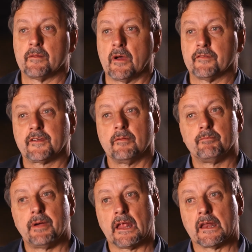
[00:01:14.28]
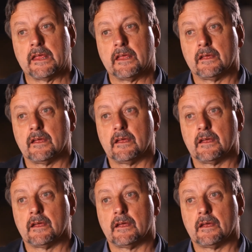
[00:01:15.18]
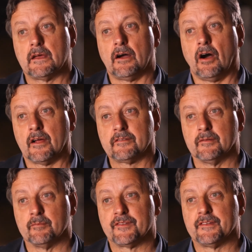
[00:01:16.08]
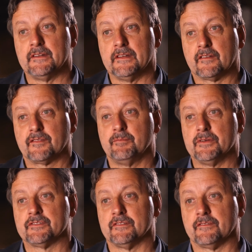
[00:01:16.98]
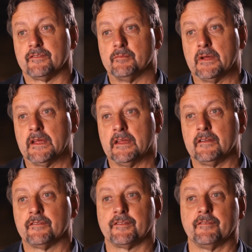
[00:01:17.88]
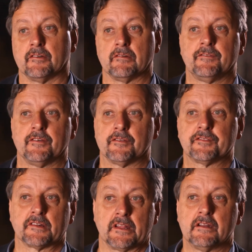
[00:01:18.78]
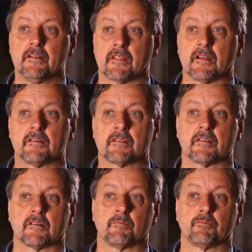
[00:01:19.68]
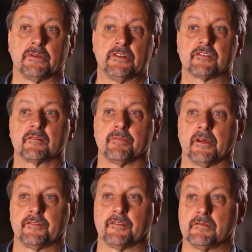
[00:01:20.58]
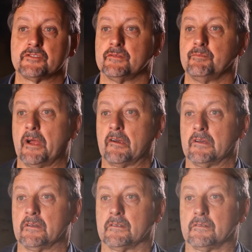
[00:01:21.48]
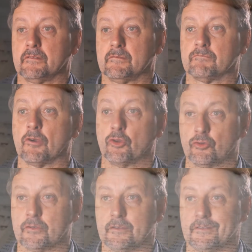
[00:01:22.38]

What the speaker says: of the most compelling items in the exhibition for me is the very first letter that the British composer Richard Barrett wrote.